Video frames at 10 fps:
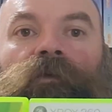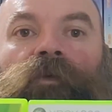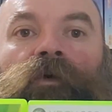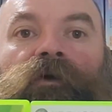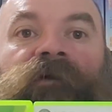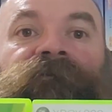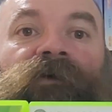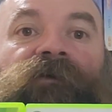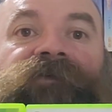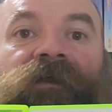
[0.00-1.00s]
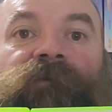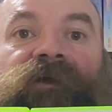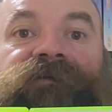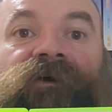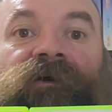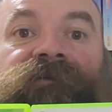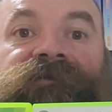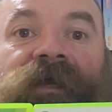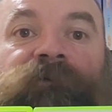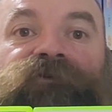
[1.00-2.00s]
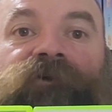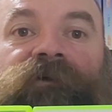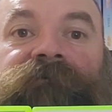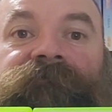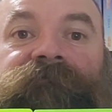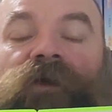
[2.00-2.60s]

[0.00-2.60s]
War and Fall take place on Cybertron,